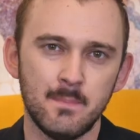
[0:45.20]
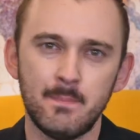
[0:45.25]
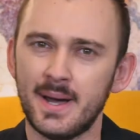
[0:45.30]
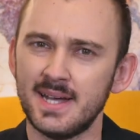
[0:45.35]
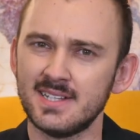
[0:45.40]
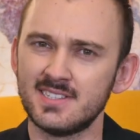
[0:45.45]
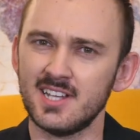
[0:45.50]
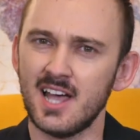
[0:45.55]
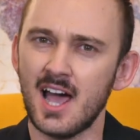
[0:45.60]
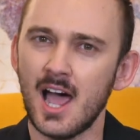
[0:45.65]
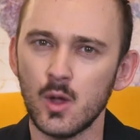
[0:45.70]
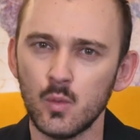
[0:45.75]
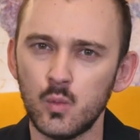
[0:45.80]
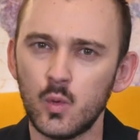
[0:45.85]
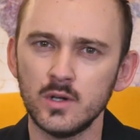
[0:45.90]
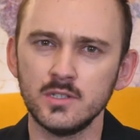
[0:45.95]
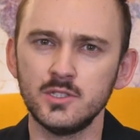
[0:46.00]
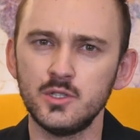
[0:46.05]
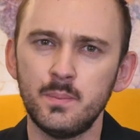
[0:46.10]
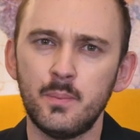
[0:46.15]
but I
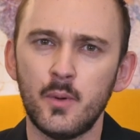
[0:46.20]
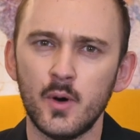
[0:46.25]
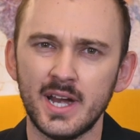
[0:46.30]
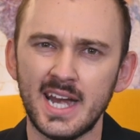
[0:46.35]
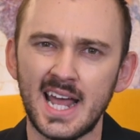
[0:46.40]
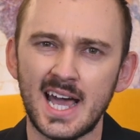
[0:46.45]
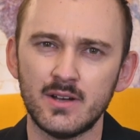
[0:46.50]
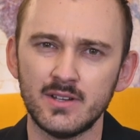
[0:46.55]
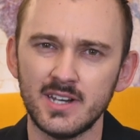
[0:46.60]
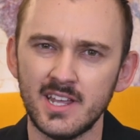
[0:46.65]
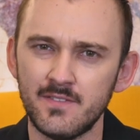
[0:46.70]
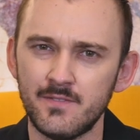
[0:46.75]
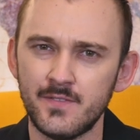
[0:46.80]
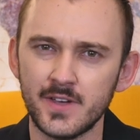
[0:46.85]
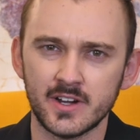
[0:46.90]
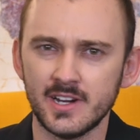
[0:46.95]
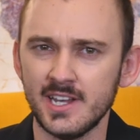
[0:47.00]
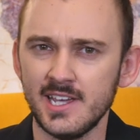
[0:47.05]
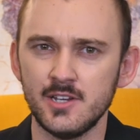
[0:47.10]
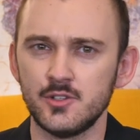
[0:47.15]
want to point out a
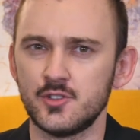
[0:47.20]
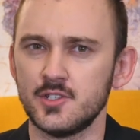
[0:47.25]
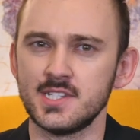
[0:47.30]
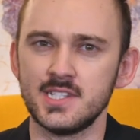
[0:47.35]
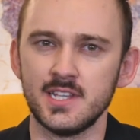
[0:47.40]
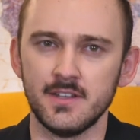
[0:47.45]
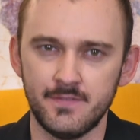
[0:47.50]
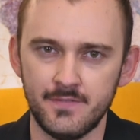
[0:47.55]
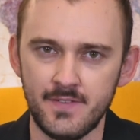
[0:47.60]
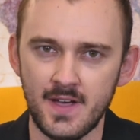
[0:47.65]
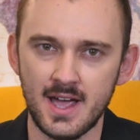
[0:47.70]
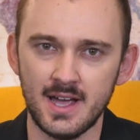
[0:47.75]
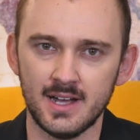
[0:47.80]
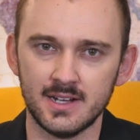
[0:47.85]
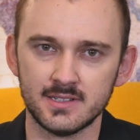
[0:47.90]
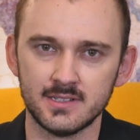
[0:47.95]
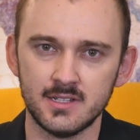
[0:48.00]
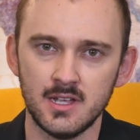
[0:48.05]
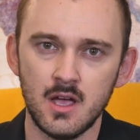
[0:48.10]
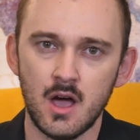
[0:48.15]
very interesting
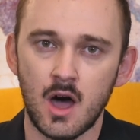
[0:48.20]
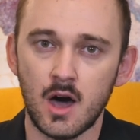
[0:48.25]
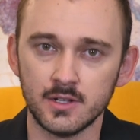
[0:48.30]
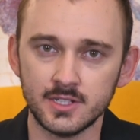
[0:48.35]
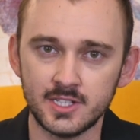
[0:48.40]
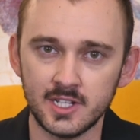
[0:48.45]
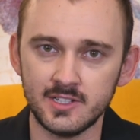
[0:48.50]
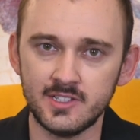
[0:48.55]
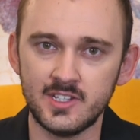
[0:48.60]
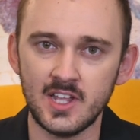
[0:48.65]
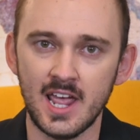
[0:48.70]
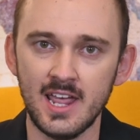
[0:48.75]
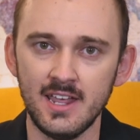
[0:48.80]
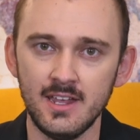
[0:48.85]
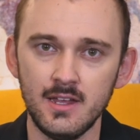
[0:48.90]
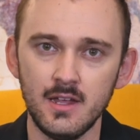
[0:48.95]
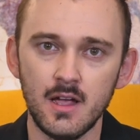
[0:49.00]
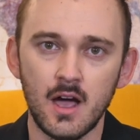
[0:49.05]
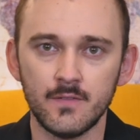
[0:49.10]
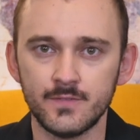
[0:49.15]
fact. On the
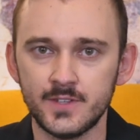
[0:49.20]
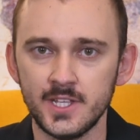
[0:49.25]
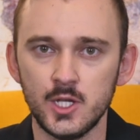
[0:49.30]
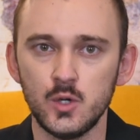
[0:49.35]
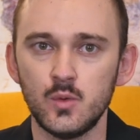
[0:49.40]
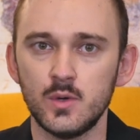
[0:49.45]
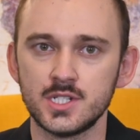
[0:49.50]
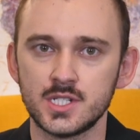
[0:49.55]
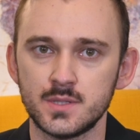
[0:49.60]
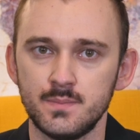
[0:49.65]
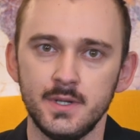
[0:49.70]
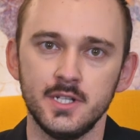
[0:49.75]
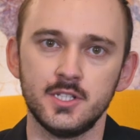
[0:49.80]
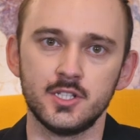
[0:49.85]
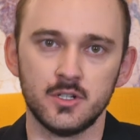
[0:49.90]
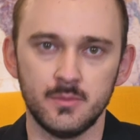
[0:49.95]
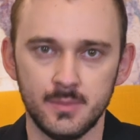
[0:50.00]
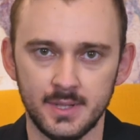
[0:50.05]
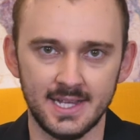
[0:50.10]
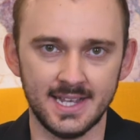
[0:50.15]
day of the US
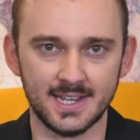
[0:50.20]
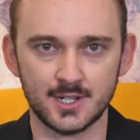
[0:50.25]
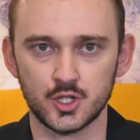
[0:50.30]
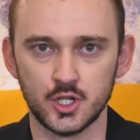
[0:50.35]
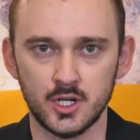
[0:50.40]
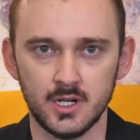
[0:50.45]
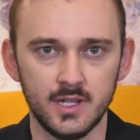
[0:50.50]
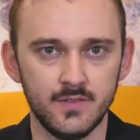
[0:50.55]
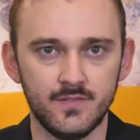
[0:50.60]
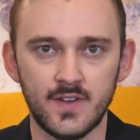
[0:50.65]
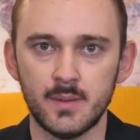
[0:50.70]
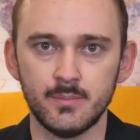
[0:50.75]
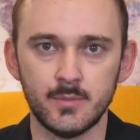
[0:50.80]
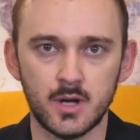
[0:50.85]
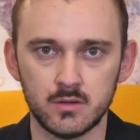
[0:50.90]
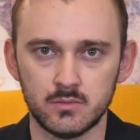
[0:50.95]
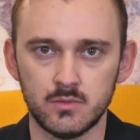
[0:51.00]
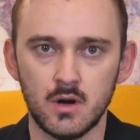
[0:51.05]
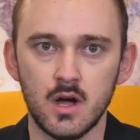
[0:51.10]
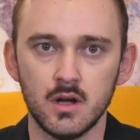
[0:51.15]
midterm election, if I'm
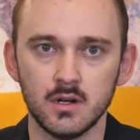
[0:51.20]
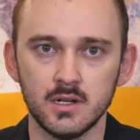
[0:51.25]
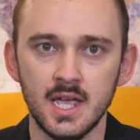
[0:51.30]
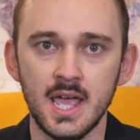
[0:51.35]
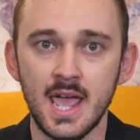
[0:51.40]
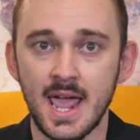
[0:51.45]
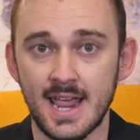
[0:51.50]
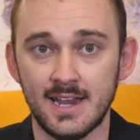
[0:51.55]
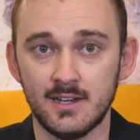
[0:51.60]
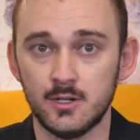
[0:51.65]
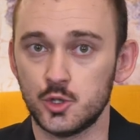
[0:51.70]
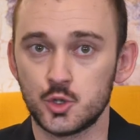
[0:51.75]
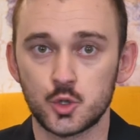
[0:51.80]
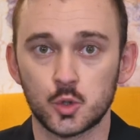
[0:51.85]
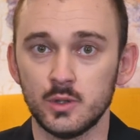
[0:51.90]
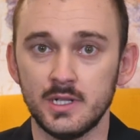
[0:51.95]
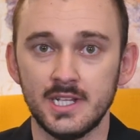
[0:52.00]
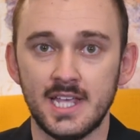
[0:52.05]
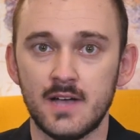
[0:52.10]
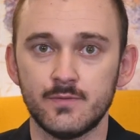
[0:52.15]
not wrong, and
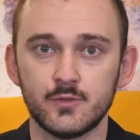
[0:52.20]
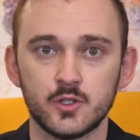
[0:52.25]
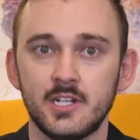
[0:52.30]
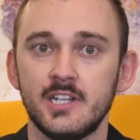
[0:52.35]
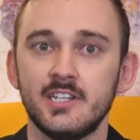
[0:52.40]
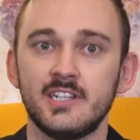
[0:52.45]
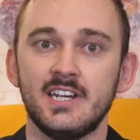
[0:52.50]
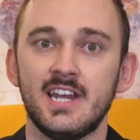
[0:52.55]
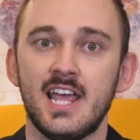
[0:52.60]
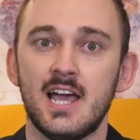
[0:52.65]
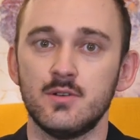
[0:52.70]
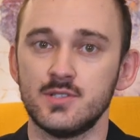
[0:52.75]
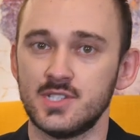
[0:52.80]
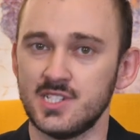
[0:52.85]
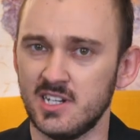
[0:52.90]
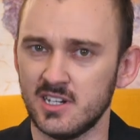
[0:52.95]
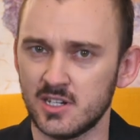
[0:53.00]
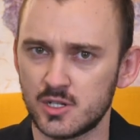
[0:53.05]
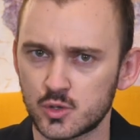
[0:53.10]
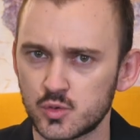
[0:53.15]
shortly after Netanyahu's
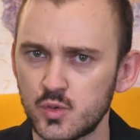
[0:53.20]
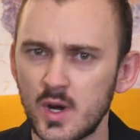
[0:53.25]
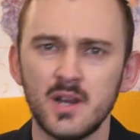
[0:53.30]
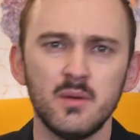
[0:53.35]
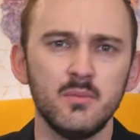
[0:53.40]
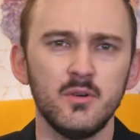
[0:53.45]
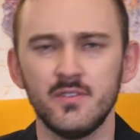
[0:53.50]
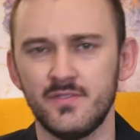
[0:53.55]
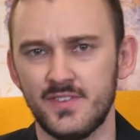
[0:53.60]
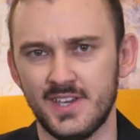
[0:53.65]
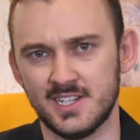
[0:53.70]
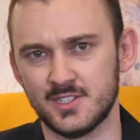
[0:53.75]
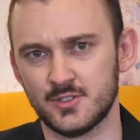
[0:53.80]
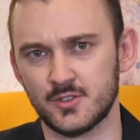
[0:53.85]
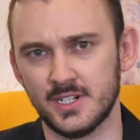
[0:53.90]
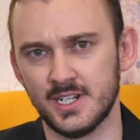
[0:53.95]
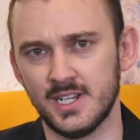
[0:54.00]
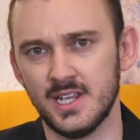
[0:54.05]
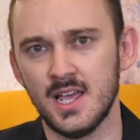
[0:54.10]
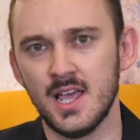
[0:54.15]
incredible
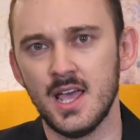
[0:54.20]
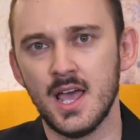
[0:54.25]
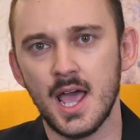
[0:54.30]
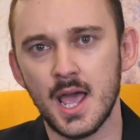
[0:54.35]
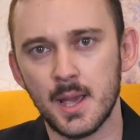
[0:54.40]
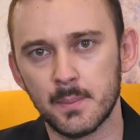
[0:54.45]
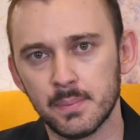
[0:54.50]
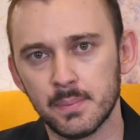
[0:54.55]
victory, a